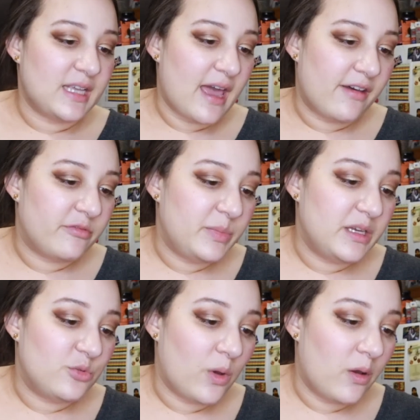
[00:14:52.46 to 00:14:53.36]
they have
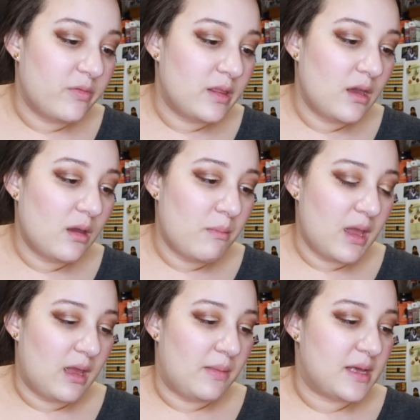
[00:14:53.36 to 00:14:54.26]
B12 in them,
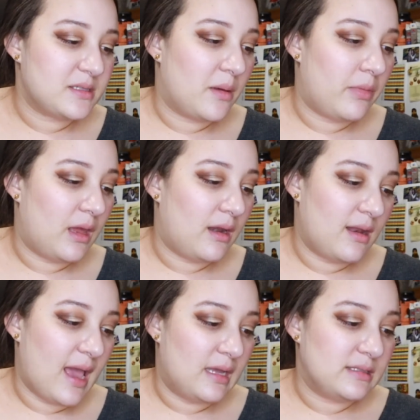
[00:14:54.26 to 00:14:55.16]
and that's
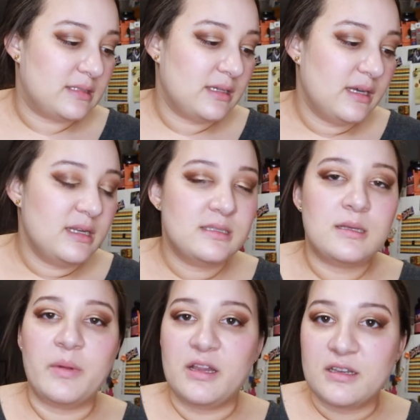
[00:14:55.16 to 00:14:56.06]
something as
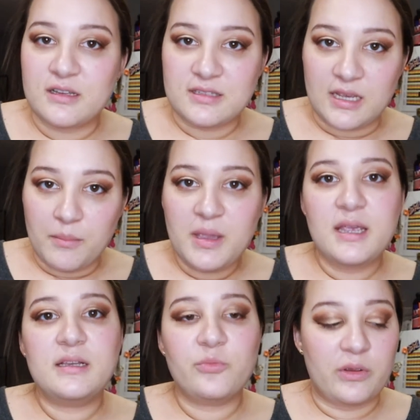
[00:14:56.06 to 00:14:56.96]
somebody that doesn't eat
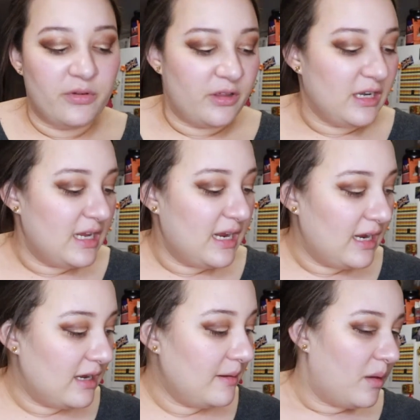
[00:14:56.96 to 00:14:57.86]
meat we really
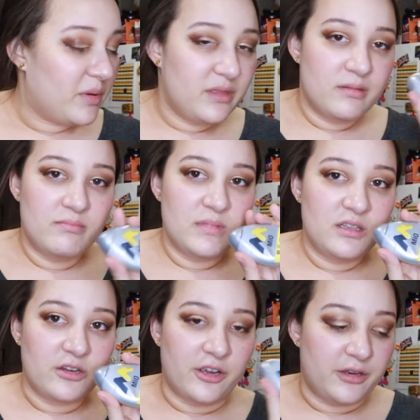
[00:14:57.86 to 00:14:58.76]
need, but
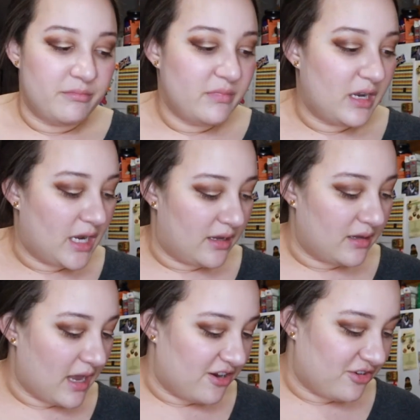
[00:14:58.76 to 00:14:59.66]
these are good and I
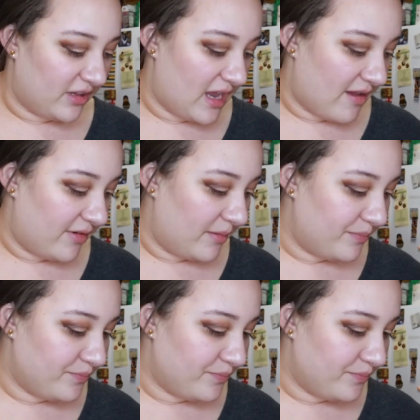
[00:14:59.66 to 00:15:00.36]
occasionally have it.